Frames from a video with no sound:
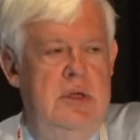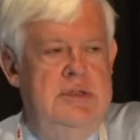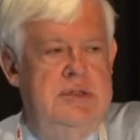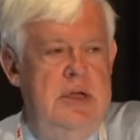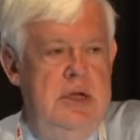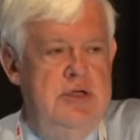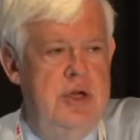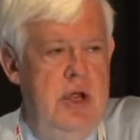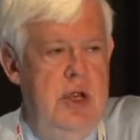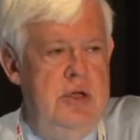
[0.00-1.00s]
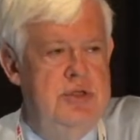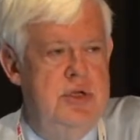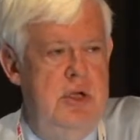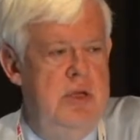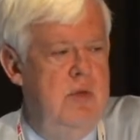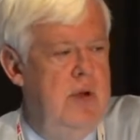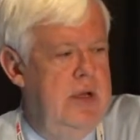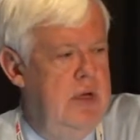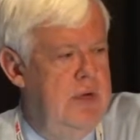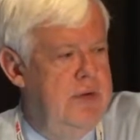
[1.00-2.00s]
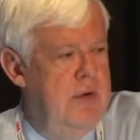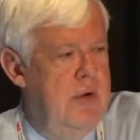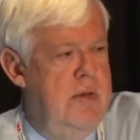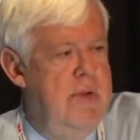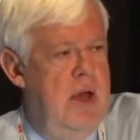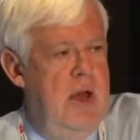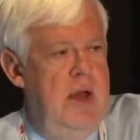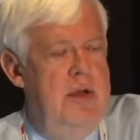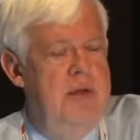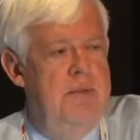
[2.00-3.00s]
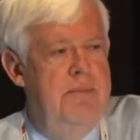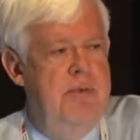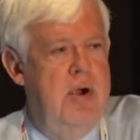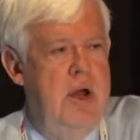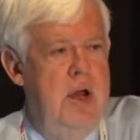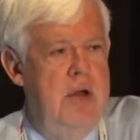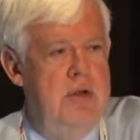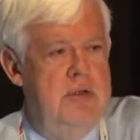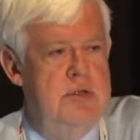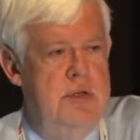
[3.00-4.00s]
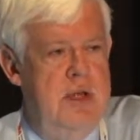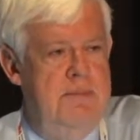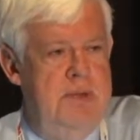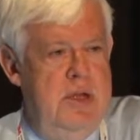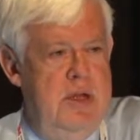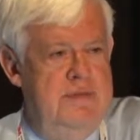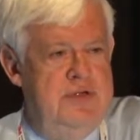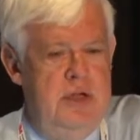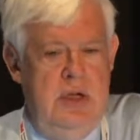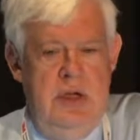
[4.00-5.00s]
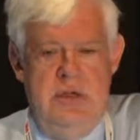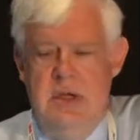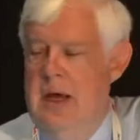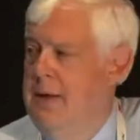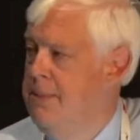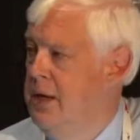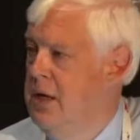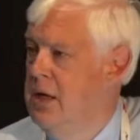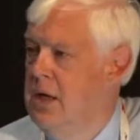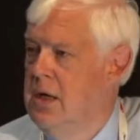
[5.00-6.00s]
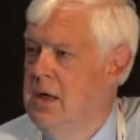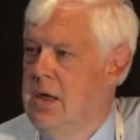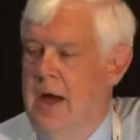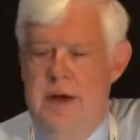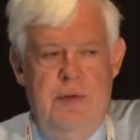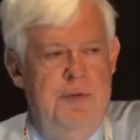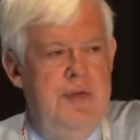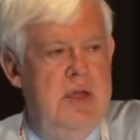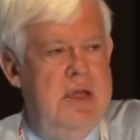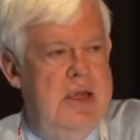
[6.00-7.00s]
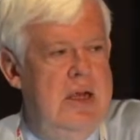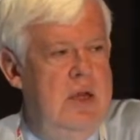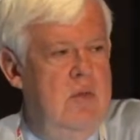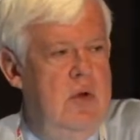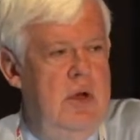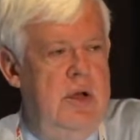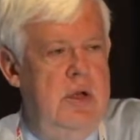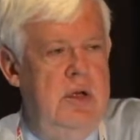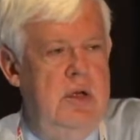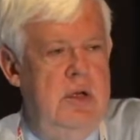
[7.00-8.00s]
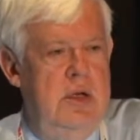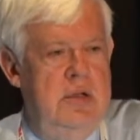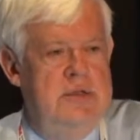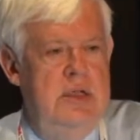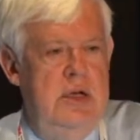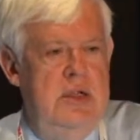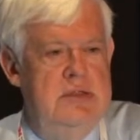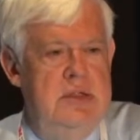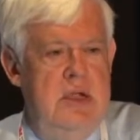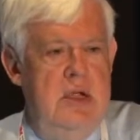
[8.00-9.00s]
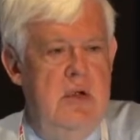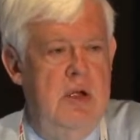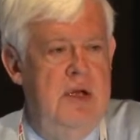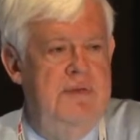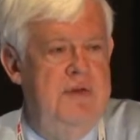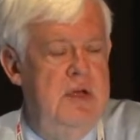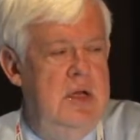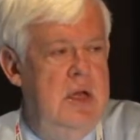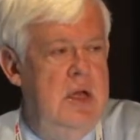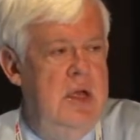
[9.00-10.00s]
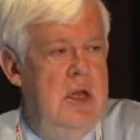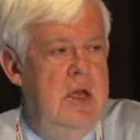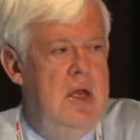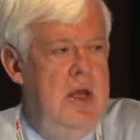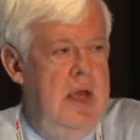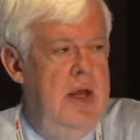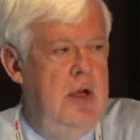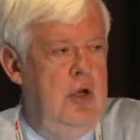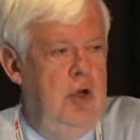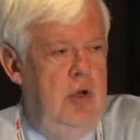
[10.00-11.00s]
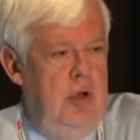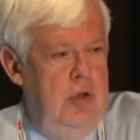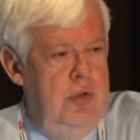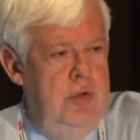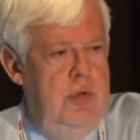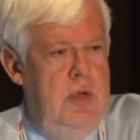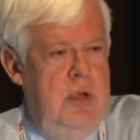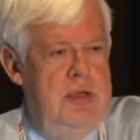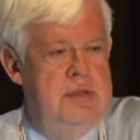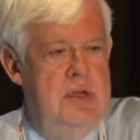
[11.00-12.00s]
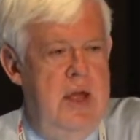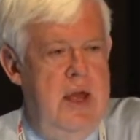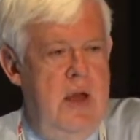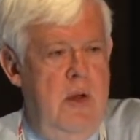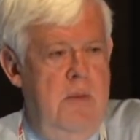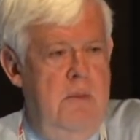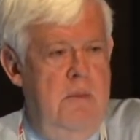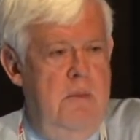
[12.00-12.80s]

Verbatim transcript: a sea change in the regulatory mind. Prior to that PFGE typing, I don't think anyone in, in CDC or FDA had a clue as to how